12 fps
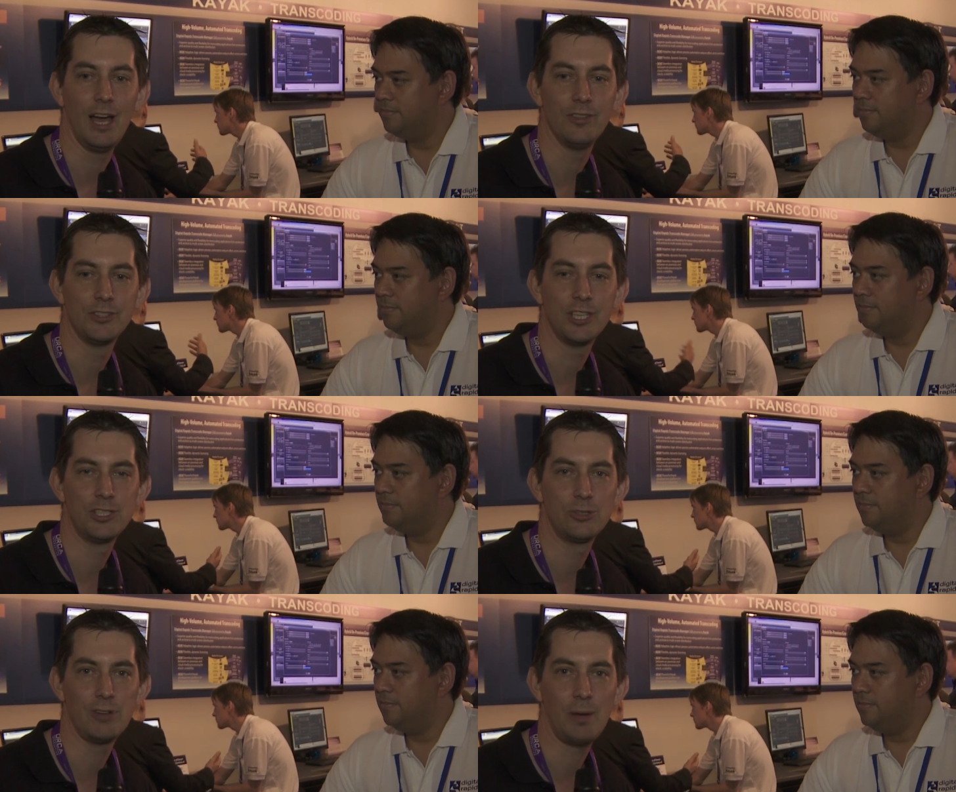Speaker 1: at the
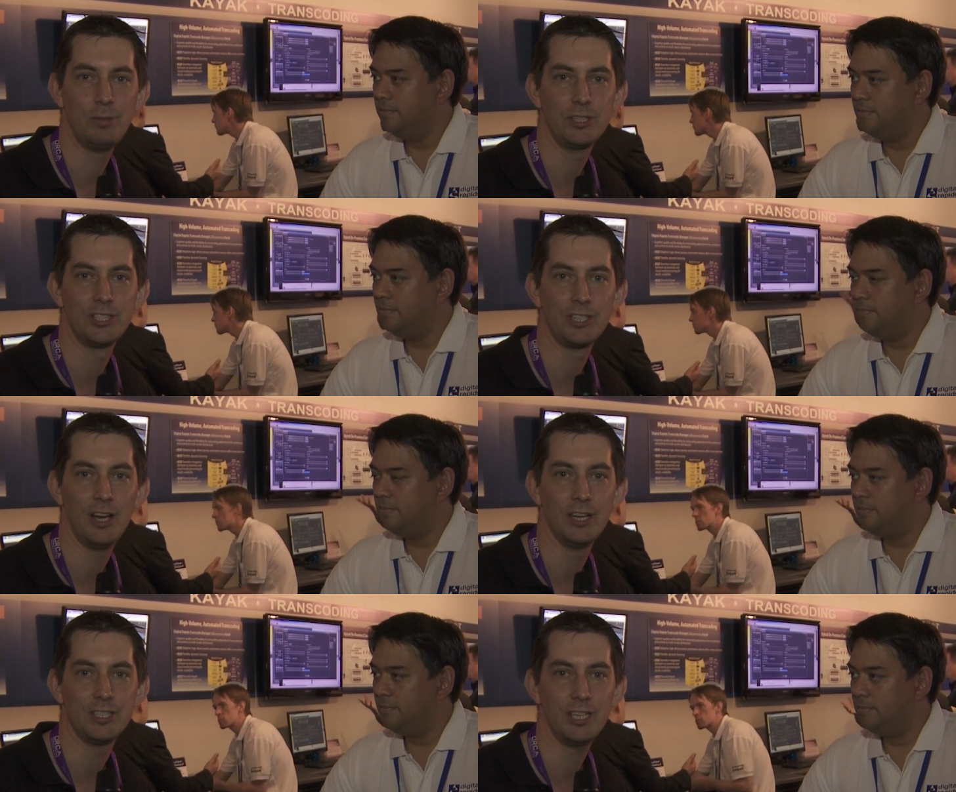Digital Rapids
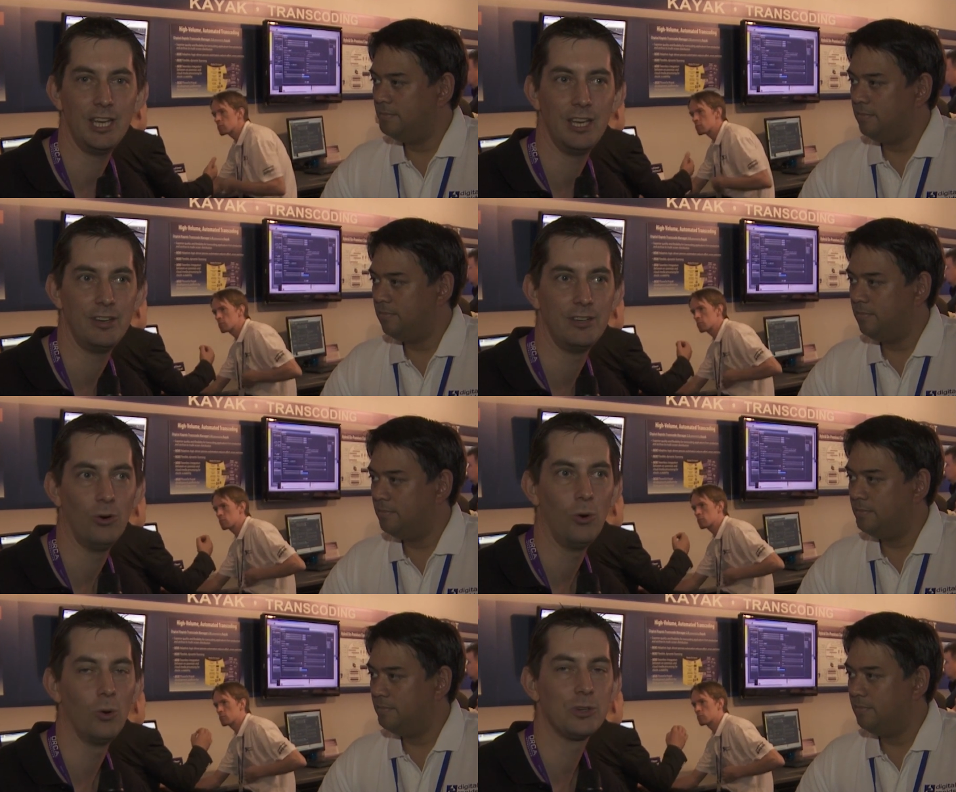site here
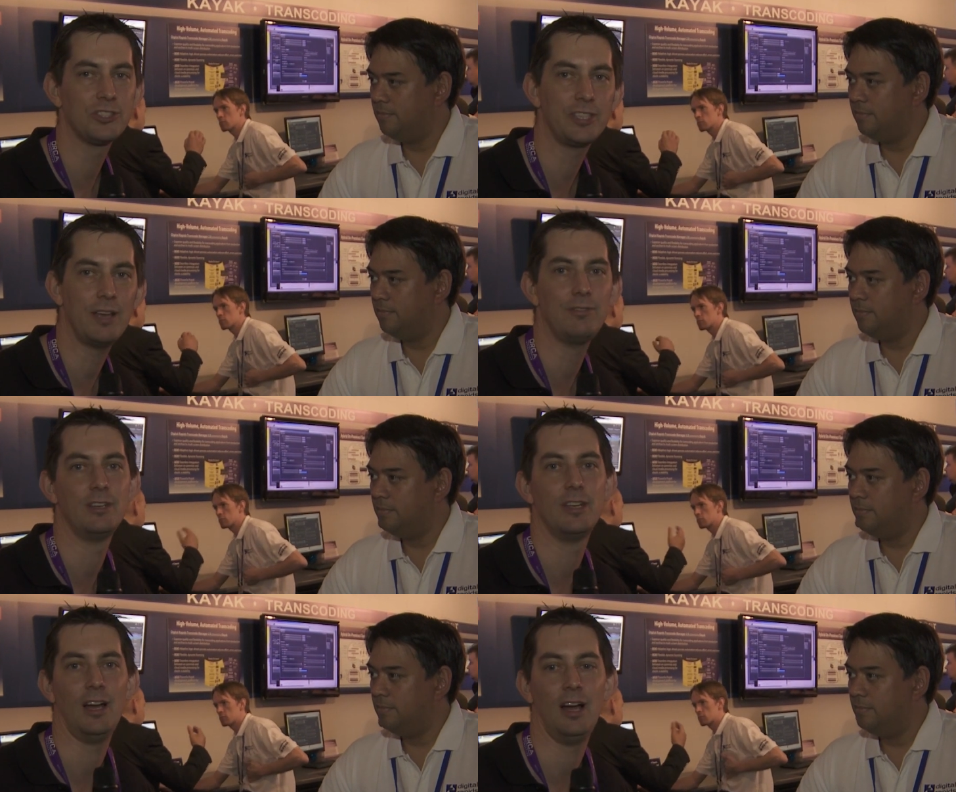in Hall
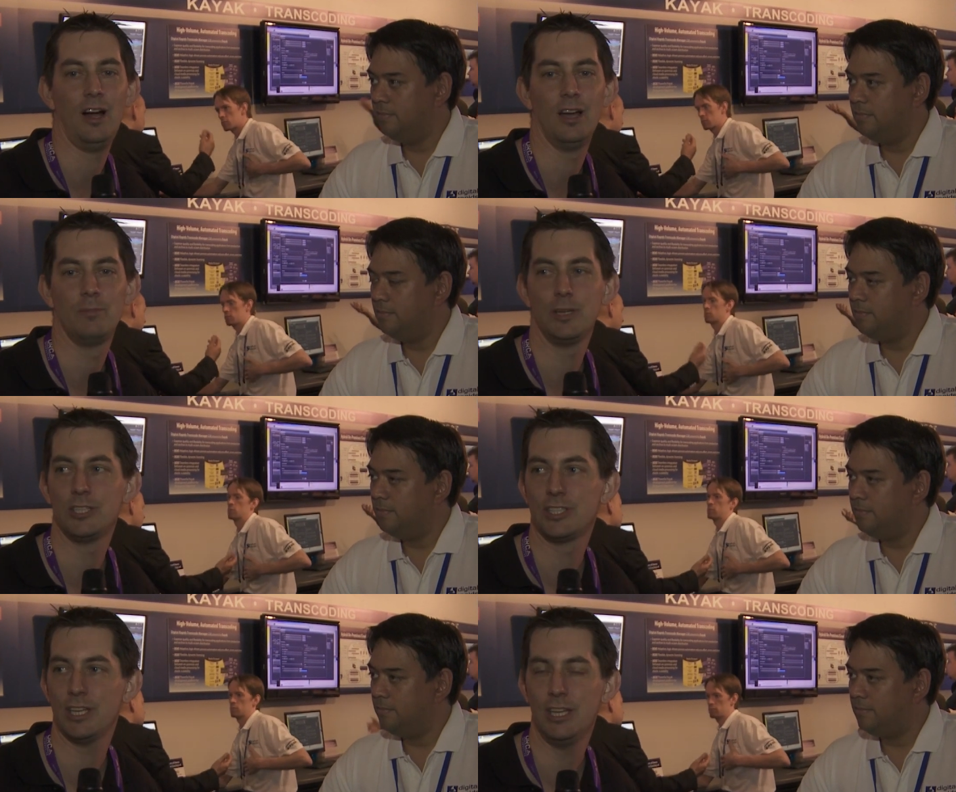7 at
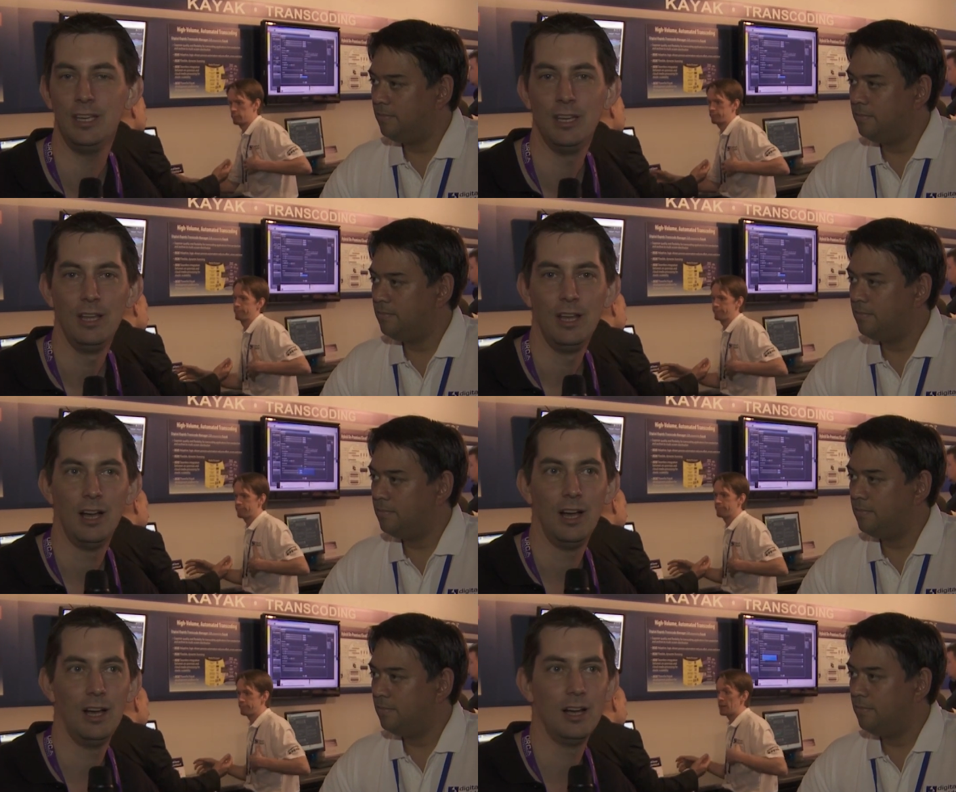IBC.
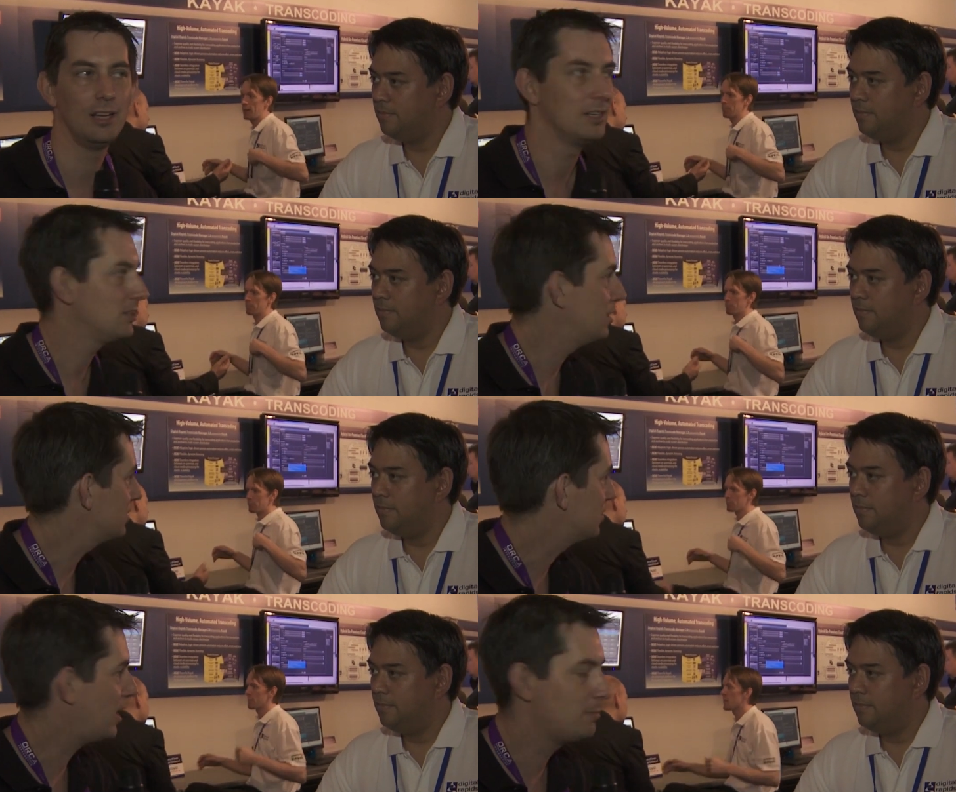Uh,
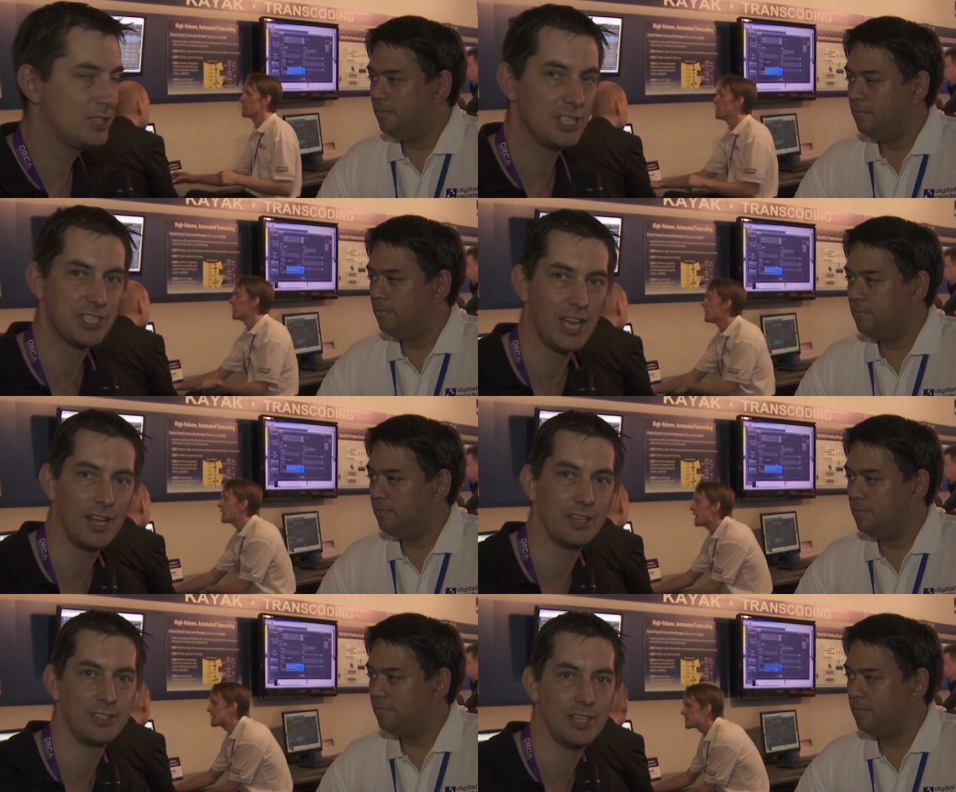it's a very busy
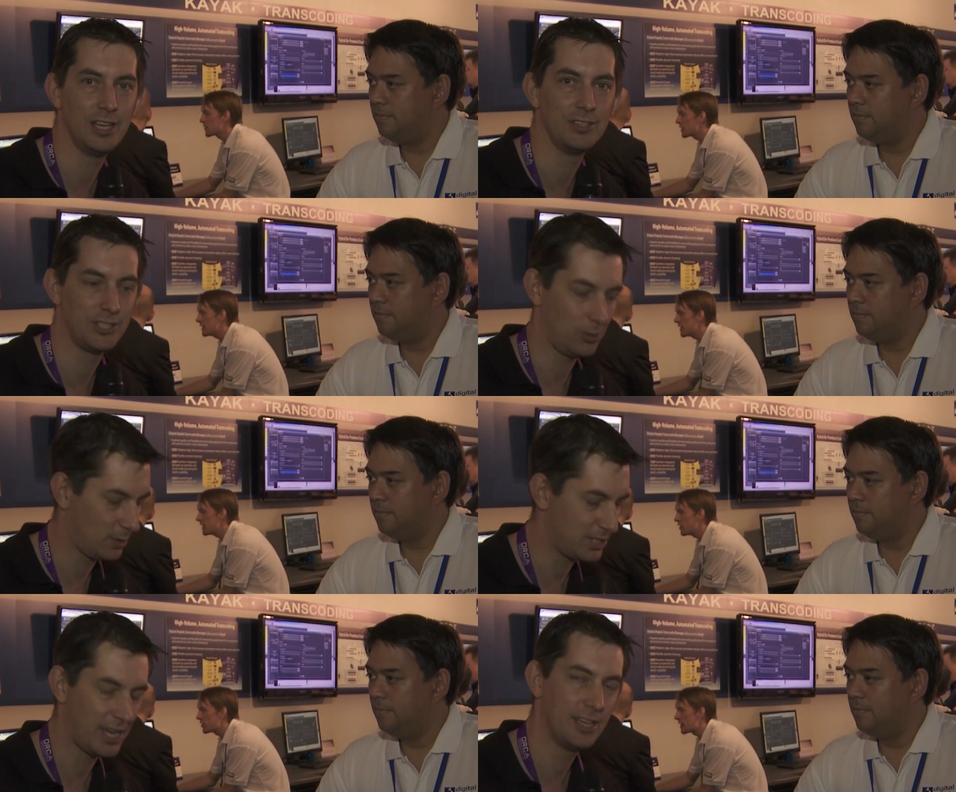stand, and
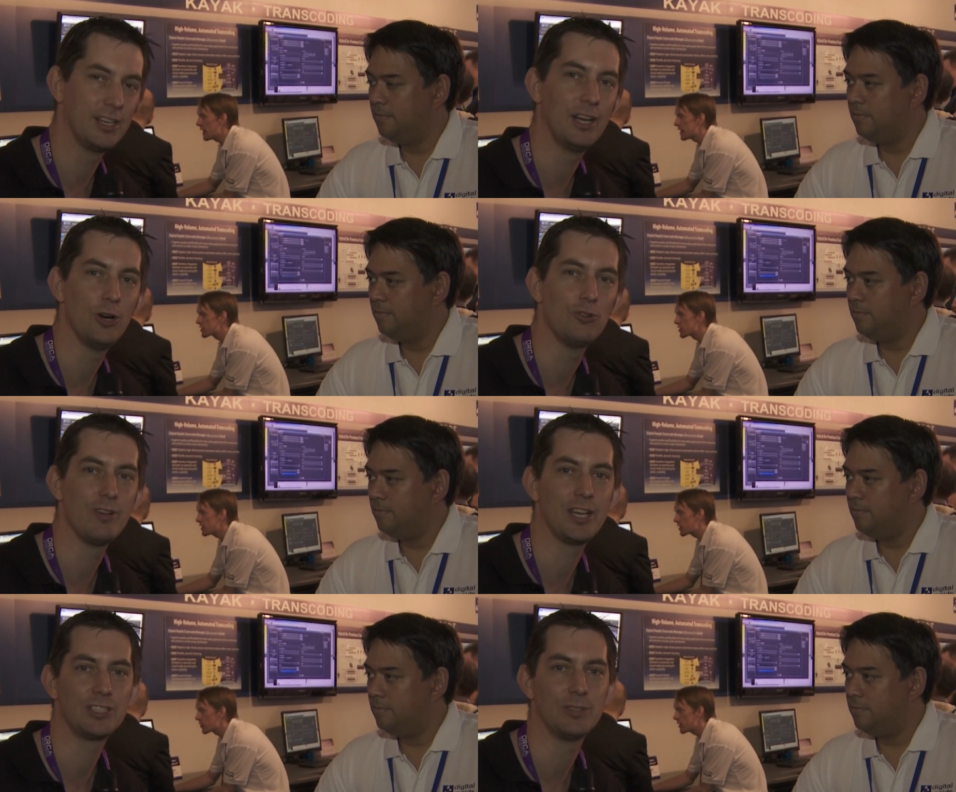so we're taking a little
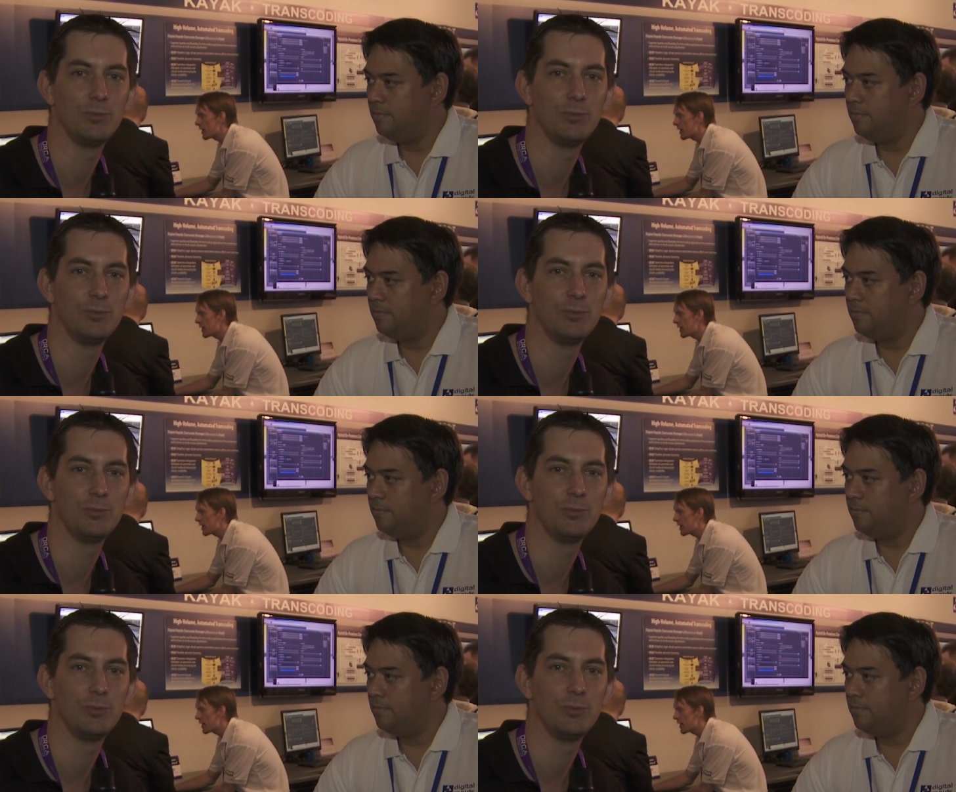rest